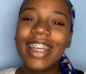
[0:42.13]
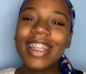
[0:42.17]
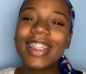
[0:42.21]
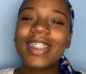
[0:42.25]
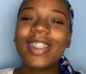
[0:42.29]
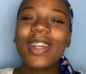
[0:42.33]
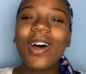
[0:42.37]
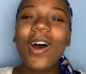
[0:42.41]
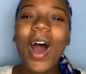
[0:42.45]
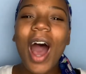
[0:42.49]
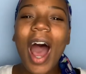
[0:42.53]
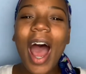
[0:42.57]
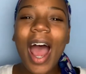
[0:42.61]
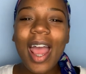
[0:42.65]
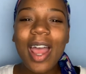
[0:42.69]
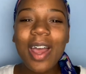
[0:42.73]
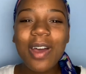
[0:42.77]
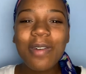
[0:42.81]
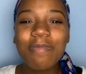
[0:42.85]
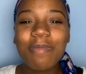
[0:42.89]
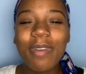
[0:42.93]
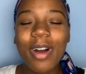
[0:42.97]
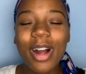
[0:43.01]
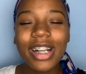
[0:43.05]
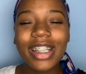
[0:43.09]
so I
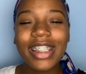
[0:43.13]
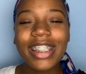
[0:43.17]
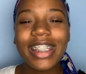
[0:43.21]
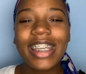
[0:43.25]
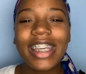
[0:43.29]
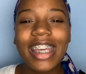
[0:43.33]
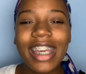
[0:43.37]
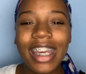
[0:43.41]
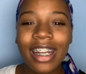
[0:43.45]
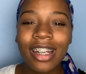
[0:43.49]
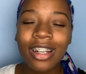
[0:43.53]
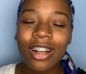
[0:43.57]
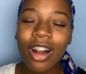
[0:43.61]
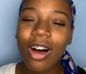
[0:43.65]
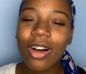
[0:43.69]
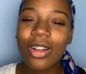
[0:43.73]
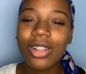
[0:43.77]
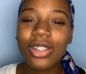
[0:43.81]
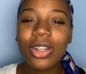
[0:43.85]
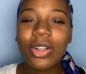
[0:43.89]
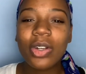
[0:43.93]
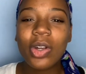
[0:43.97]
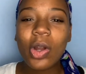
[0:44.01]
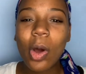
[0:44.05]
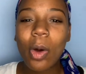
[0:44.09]
am Martine,
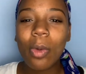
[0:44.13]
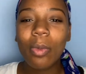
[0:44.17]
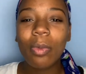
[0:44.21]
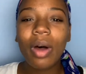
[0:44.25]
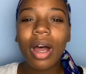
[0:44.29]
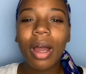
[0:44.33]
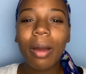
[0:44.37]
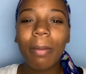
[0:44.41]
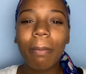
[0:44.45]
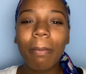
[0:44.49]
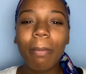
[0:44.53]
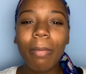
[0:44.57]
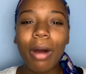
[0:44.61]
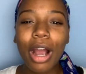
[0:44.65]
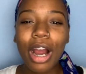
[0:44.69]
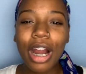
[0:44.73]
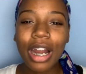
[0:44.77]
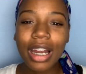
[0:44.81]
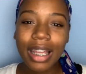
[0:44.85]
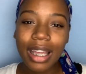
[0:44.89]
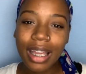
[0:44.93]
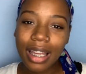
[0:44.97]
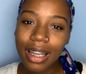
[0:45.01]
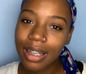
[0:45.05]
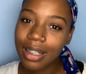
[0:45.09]
also known by
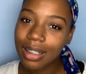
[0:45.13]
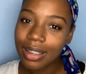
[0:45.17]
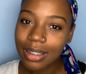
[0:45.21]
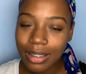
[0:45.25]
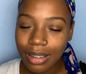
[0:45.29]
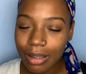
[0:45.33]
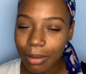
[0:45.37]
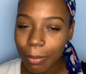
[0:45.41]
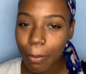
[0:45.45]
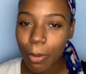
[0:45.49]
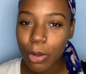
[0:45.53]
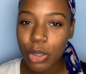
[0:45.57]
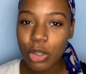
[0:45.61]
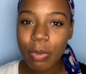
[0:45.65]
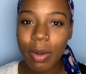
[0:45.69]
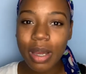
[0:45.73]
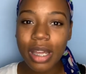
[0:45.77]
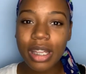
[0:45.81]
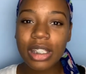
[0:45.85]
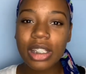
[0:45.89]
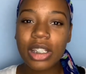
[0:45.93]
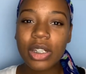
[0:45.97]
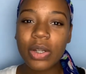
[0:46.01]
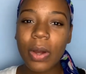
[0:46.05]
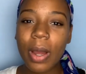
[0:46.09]
Marty, which my
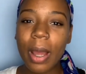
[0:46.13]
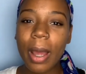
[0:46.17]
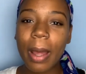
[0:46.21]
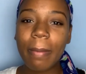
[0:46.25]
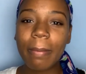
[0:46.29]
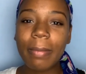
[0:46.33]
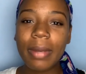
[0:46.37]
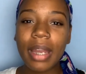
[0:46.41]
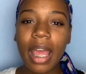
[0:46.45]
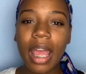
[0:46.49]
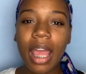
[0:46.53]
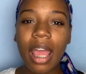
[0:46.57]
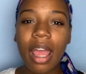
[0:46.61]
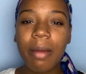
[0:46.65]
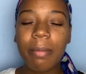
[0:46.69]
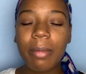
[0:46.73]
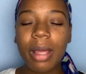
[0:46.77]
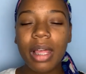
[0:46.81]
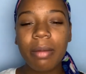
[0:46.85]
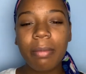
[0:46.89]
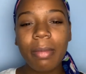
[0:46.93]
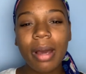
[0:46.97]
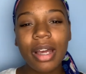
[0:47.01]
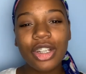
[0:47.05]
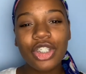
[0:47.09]
Instagram name
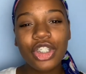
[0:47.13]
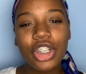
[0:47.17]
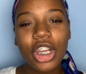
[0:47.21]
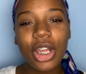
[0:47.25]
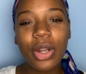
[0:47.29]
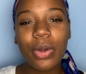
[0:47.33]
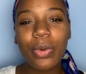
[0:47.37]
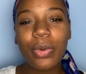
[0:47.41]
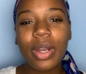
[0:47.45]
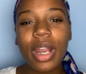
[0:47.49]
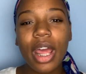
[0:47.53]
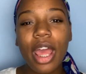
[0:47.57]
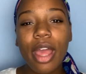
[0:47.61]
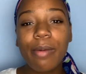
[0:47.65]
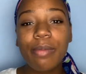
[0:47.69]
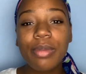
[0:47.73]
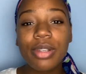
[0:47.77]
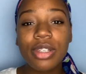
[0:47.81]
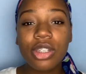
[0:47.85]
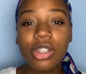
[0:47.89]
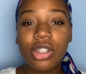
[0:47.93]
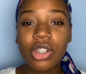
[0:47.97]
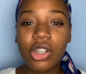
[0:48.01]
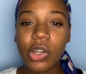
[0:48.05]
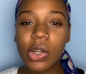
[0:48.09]
and my channel name
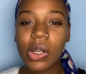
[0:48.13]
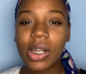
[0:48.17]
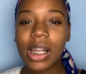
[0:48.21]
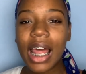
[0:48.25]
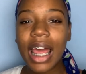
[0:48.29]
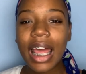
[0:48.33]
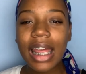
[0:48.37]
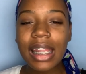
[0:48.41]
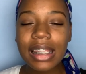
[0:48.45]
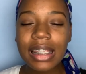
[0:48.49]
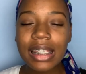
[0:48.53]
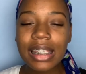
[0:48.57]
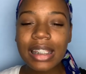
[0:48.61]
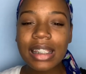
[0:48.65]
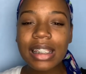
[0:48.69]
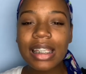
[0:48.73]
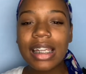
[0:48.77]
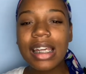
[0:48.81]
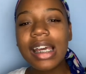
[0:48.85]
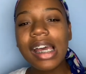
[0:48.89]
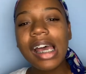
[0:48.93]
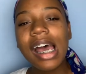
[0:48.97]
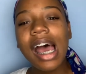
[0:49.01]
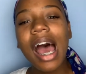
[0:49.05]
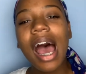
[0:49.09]
is Deux Lens.
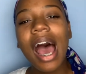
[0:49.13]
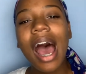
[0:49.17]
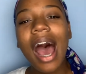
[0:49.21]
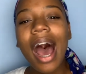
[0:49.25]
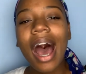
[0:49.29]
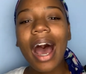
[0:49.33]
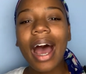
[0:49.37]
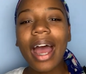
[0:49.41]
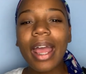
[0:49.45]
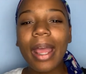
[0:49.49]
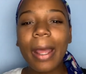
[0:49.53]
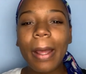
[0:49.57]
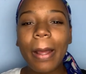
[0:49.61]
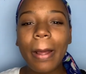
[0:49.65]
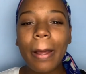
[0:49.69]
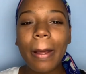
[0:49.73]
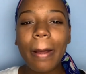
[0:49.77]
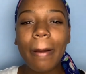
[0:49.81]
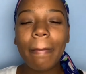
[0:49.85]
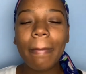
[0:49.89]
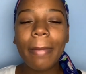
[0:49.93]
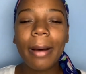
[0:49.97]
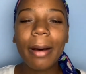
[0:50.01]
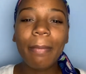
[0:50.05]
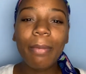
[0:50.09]
I
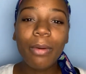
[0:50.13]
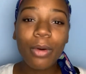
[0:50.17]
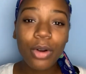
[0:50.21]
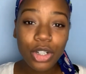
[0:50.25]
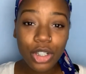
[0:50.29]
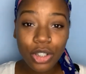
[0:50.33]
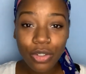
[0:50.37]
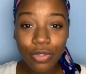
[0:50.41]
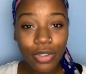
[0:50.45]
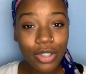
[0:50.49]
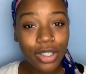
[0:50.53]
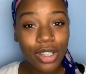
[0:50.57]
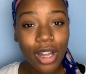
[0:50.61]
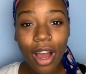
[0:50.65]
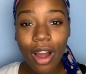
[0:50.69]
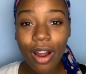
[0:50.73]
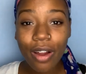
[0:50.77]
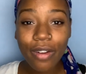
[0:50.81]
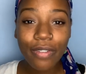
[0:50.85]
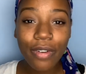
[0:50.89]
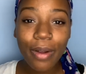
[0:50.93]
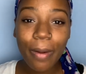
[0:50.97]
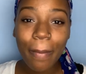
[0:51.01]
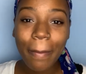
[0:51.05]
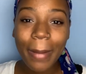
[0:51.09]
am a portrait
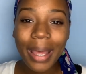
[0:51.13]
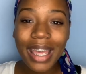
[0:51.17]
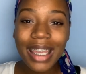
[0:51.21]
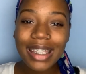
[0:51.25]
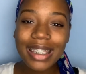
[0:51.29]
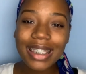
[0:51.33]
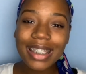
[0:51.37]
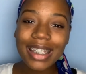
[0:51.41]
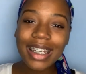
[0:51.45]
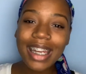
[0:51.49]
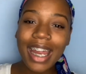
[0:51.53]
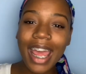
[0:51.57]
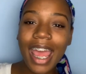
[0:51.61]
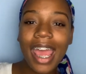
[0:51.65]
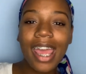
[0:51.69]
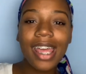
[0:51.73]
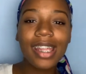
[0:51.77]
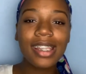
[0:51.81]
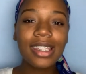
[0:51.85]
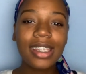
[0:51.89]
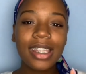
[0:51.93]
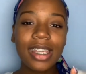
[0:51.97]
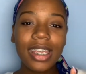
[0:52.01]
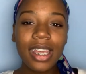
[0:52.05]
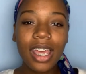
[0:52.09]
photographer based in
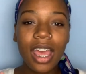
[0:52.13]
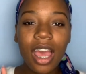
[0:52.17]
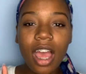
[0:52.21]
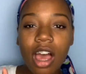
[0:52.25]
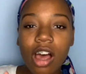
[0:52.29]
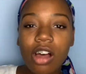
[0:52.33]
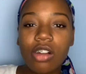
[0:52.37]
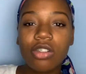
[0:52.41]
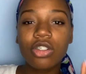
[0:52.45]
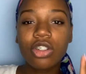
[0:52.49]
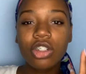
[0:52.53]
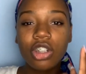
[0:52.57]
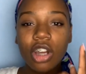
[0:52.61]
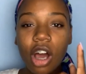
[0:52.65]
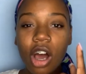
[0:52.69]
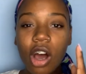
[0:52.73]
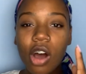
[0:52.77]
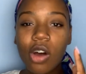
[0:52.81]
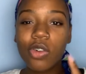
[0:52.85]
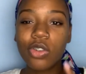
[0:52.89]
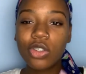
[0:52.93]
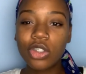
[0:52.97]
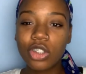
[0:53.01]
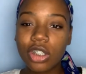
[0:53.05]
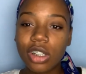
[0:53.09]
ATL,
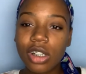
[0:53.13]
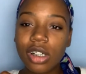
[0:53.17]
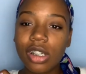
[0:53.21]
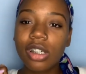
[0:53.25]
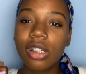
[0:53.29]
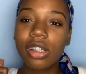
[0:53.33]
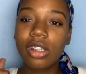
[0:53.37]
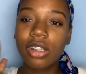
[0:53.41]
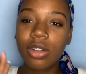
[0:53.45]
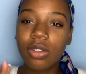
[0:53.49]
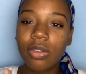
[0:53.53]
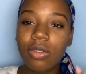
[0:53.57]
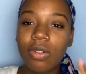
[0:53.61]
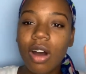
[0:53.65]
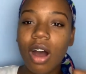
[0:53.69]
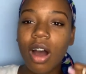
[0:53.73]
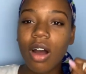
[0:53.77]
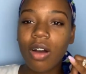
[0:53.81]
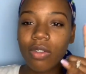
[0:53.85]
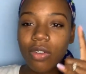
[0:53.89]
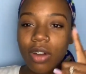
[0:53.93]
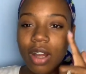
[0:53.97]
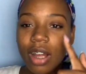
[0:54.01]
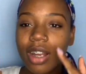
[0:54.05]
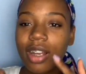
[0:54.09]
Georgia. You
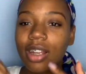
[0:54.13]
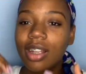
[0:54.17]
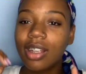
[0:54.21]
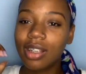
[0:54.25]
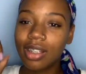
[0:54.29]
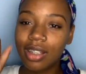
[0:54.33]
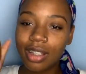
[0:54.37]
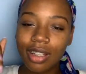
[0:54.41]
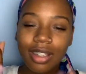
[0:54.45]
already